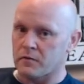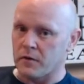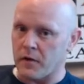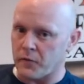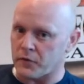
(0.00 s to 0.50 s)

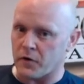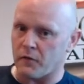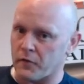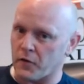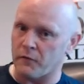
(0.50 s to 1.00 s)
leave
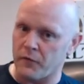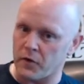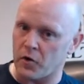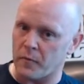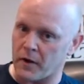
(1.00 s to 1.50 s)
yourself a little
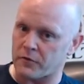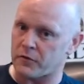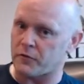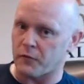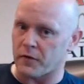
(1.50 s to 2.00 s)
video
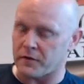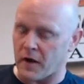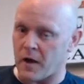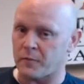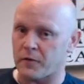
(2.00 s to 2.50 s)
message for the
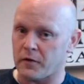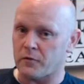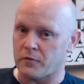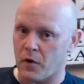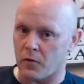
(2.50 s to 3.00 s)
times that
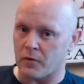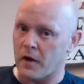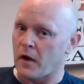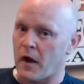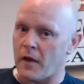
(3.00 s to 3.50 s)
you don't.
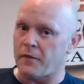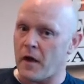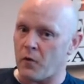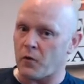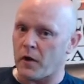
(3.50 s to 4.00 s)
And
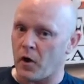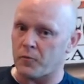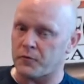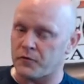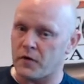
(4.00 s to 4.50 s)
that will
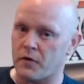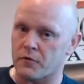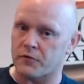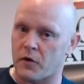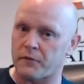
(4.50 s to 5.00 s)
help see
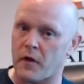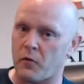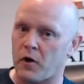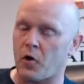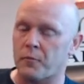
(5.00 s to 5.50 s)
yourself.
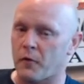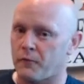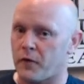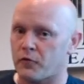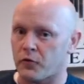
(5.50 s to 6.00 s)
That will help you
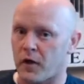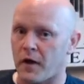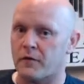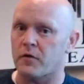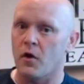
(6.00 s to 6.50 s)

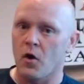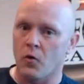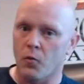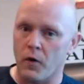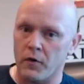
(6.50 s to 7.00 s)
visualize
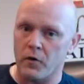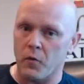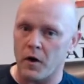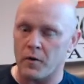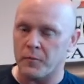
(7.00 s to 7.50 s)
where you
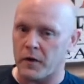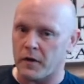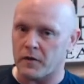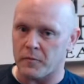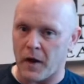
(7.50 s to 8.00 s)
want to
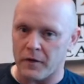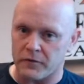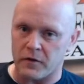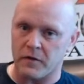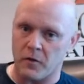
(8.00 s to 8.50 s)
be, the
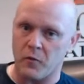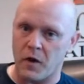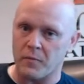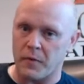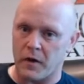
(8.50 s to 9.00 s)
mindset that you
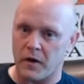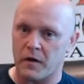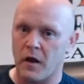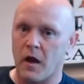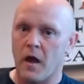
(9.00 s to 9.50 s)
want to be
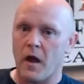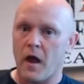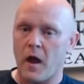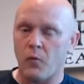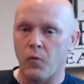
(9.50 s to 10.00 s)
in,
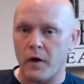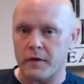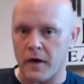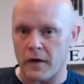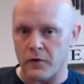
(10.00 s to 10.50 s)
and
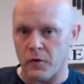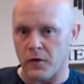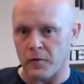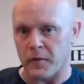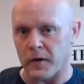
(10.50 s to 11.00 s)
what got you
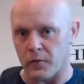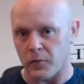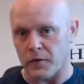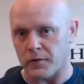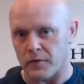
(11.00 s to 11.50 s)
here to begin
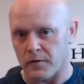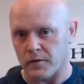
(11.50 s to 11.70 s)
with.